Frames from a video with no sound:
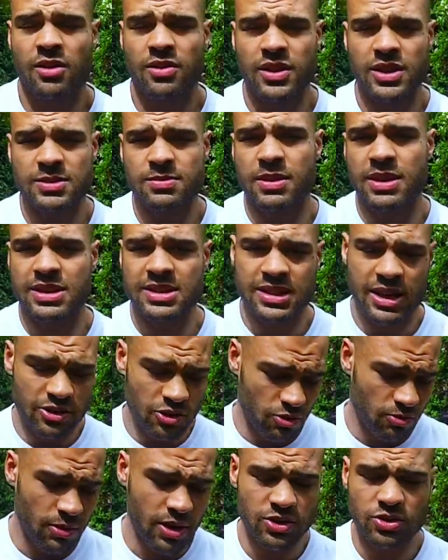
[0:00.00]
This means that
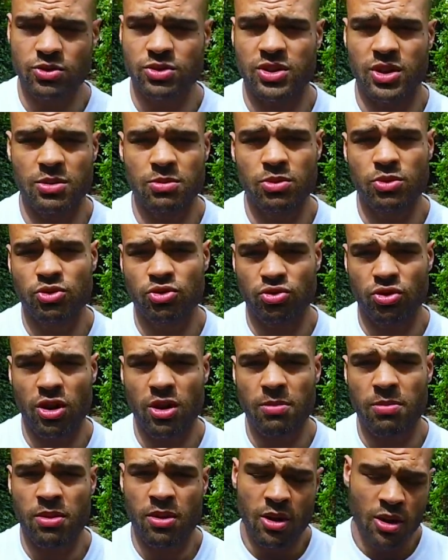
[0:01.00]
your muscle tone will
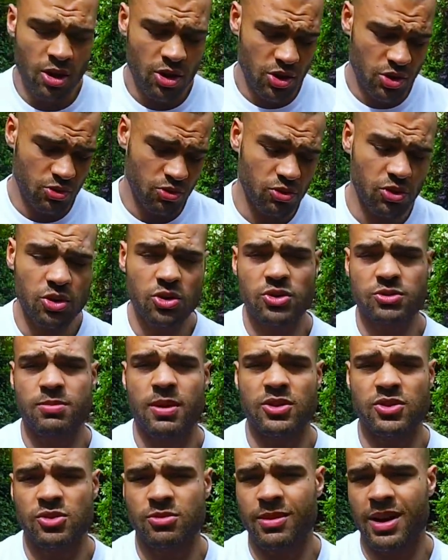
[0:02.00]
drop, you will lose
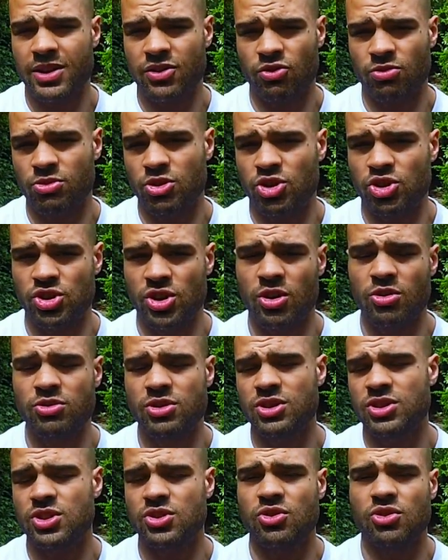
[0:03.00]
muscle mass from your
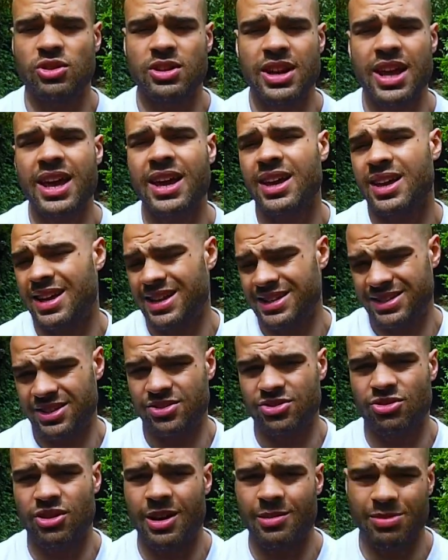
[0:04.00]
shoulders and your neck, as
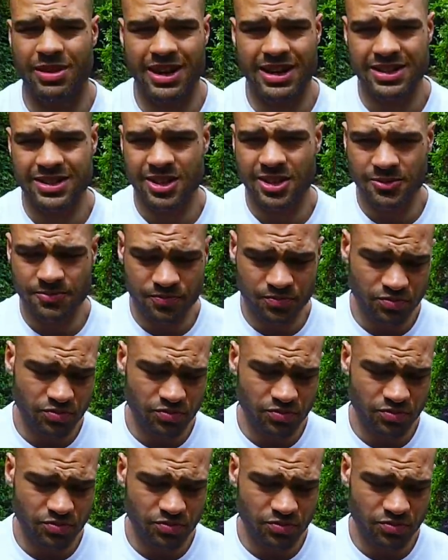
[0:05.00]
described later,